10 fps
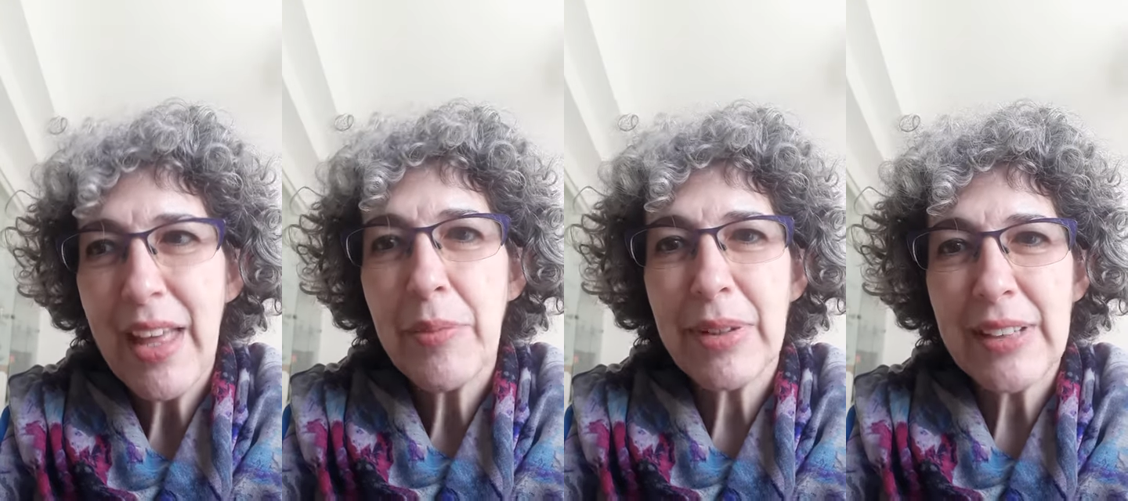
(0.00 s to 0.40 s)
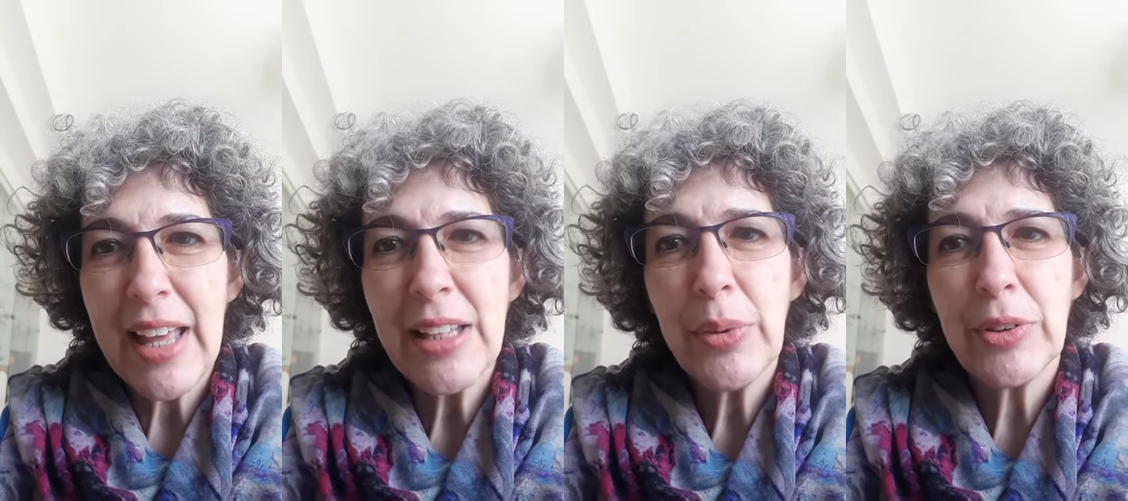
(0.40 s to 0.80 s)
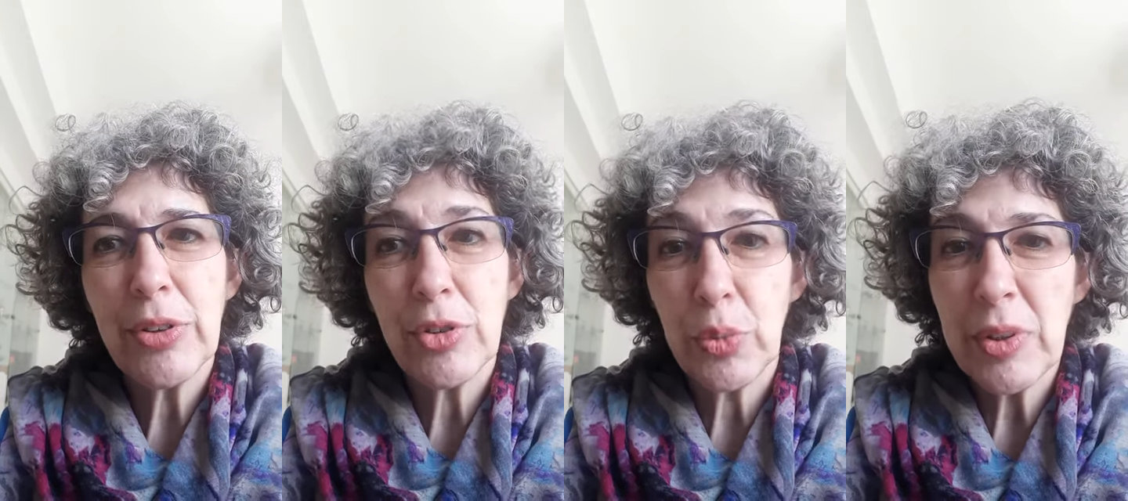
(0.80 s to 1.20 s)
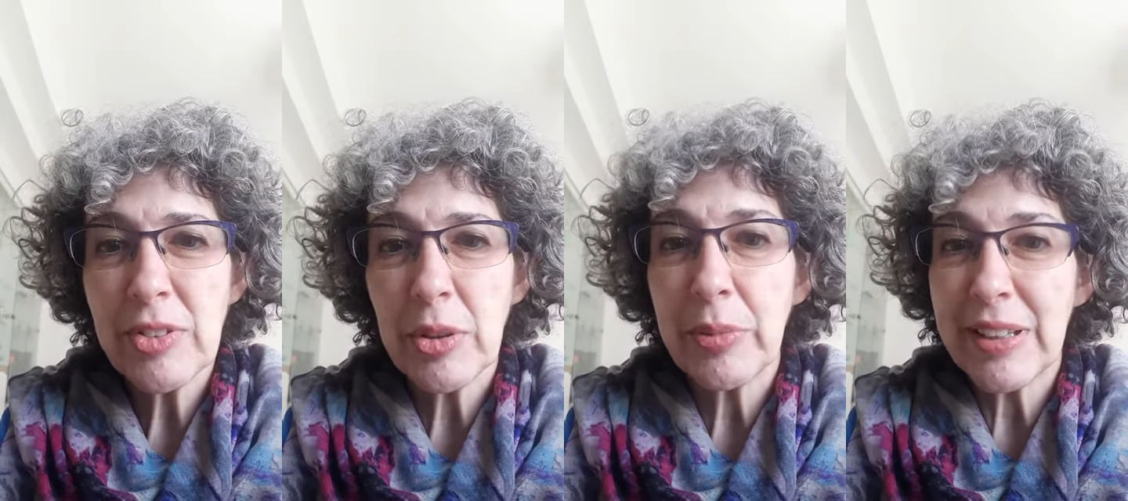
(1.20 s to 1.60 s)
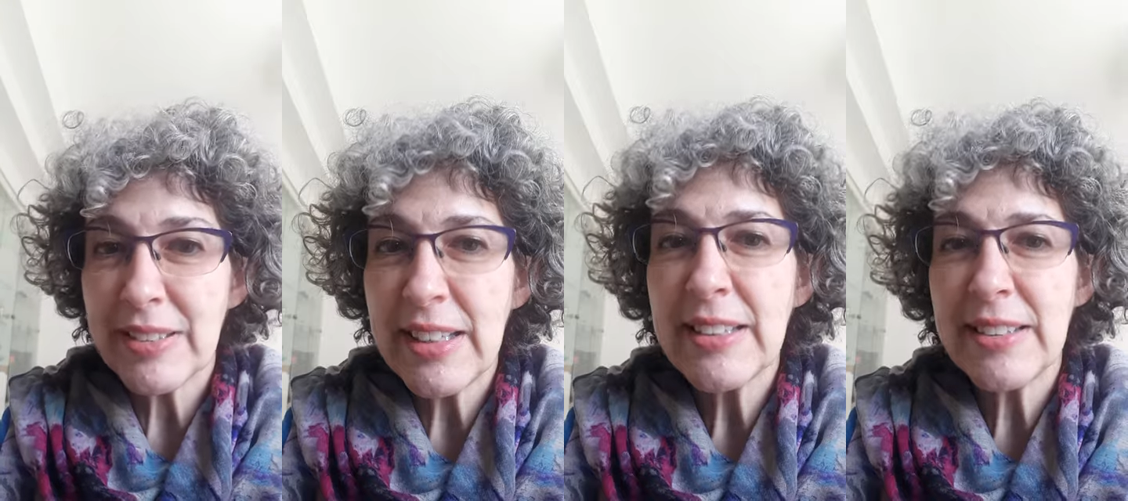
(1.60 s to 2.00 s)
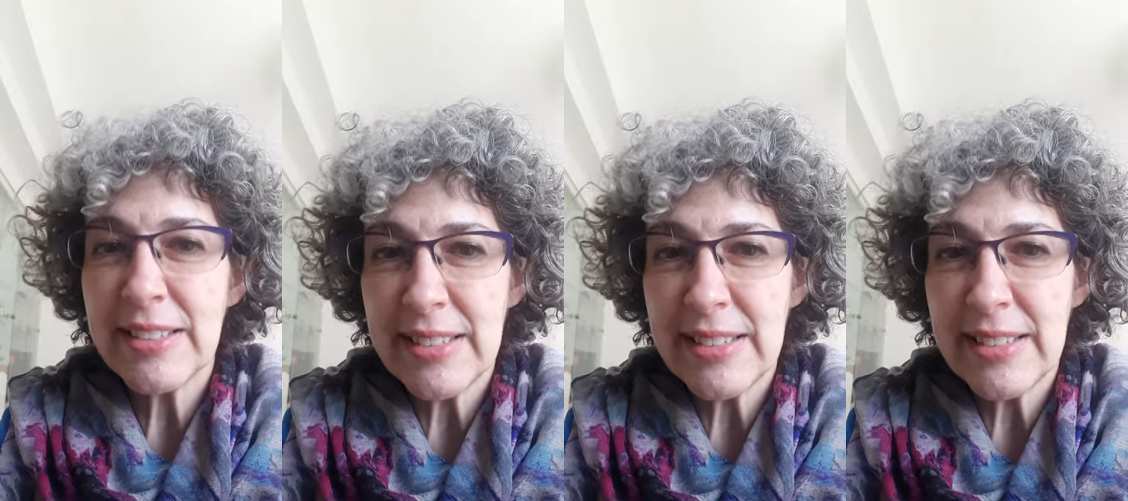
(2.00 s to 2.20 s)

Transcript: But anyone whose wisdom exceeds his